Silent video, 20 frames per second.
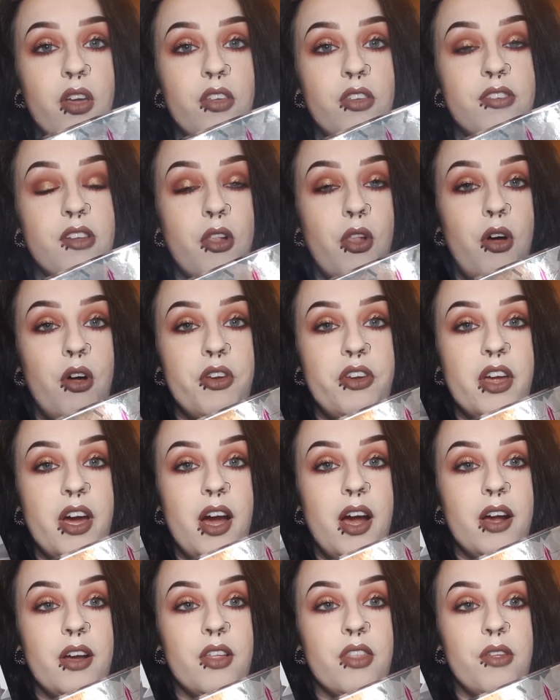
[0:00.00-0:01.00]
It's a lot
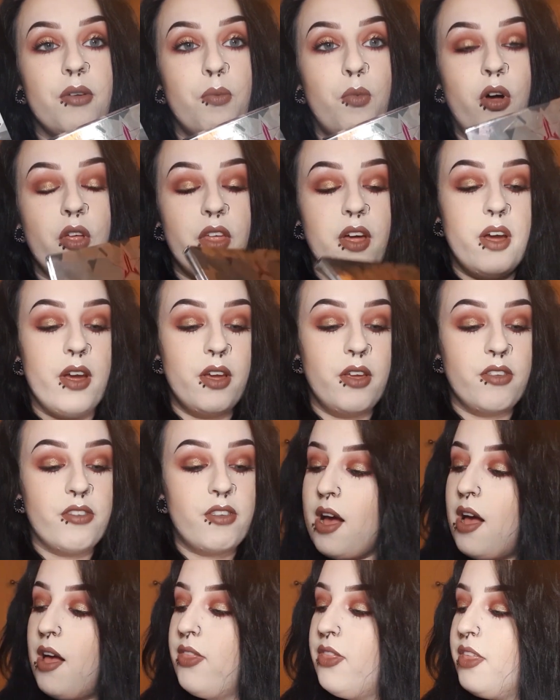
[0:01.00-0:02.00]
darker than what that is.
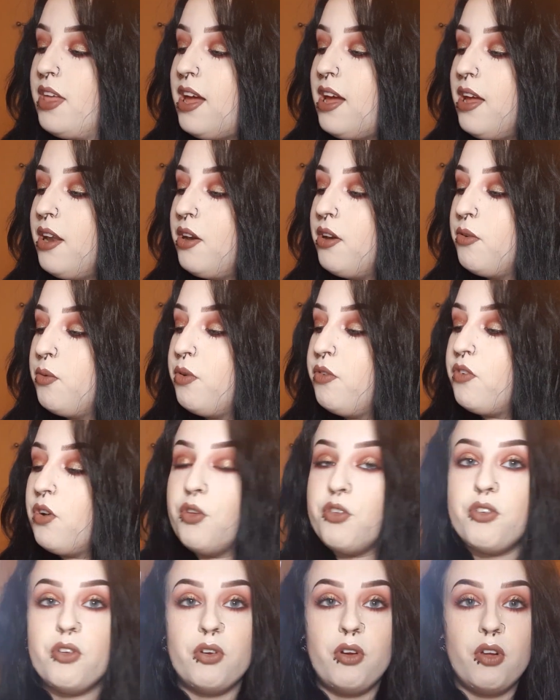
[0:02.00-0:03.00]
And then we've
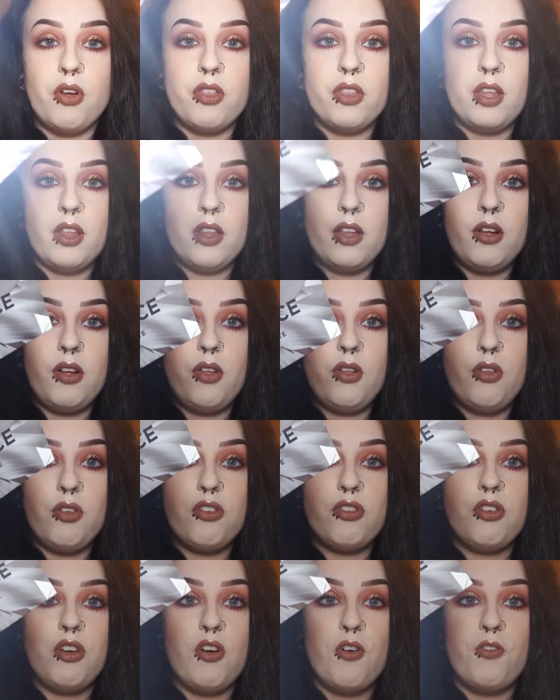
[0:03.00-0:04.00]
also got the little
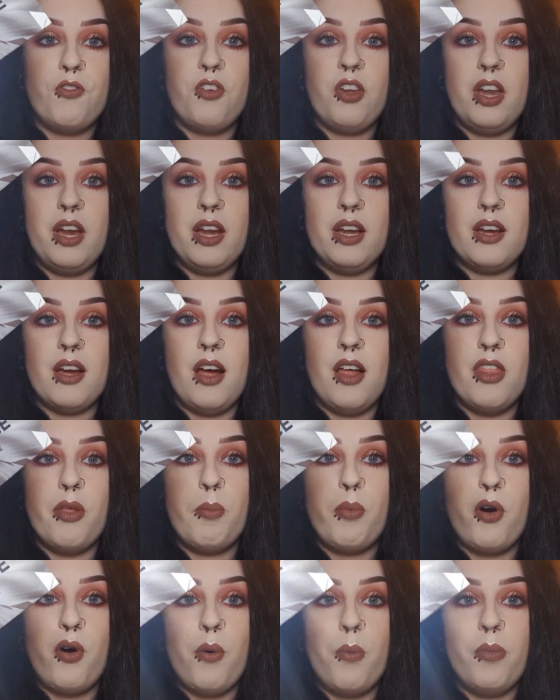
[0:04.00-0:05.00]
snowflake at the
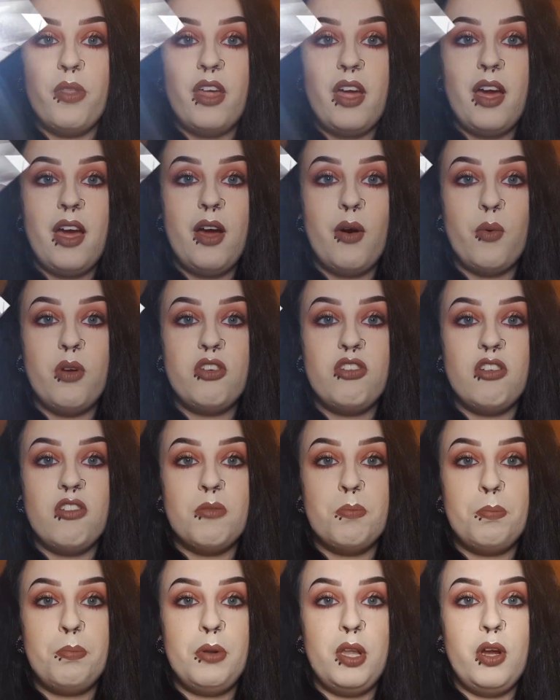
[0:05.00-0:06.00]
bottom there, which is
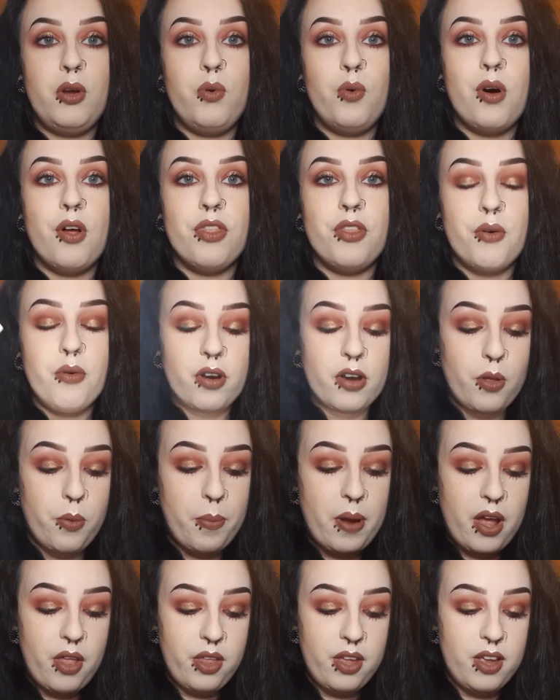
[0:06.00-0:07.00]
blue on the real
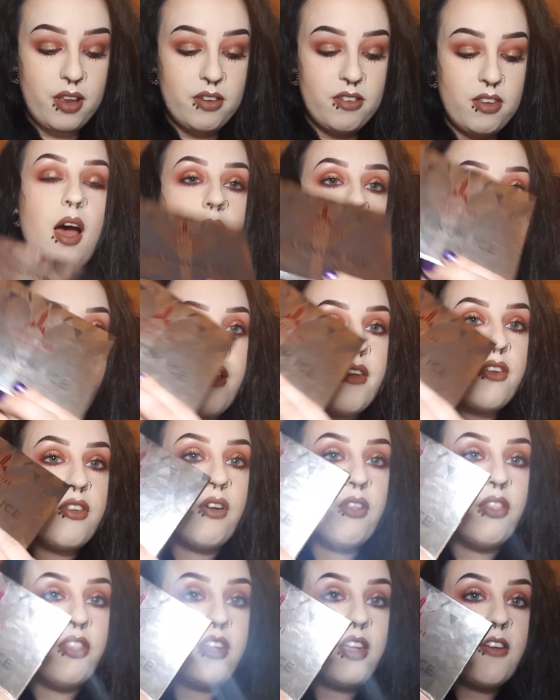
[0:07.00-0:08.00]
palette, and
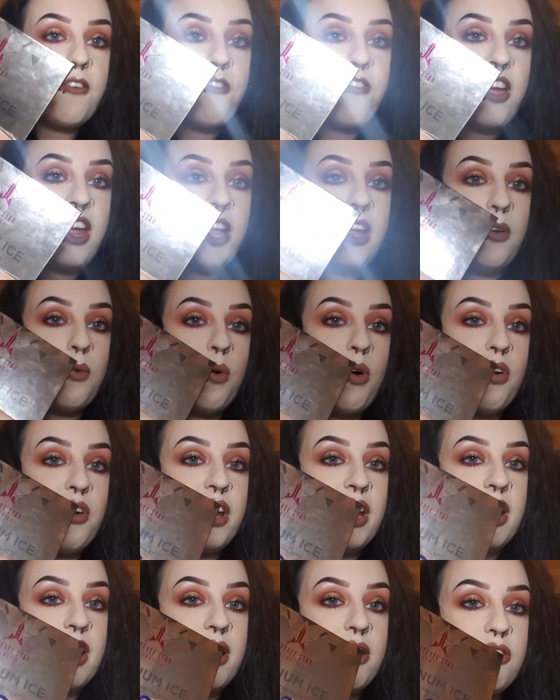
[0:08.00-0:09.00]
on the fake one
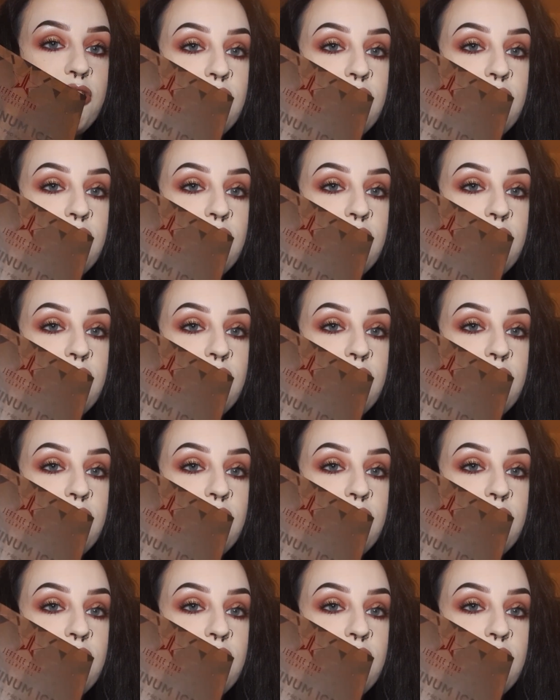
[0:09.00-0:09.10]
it is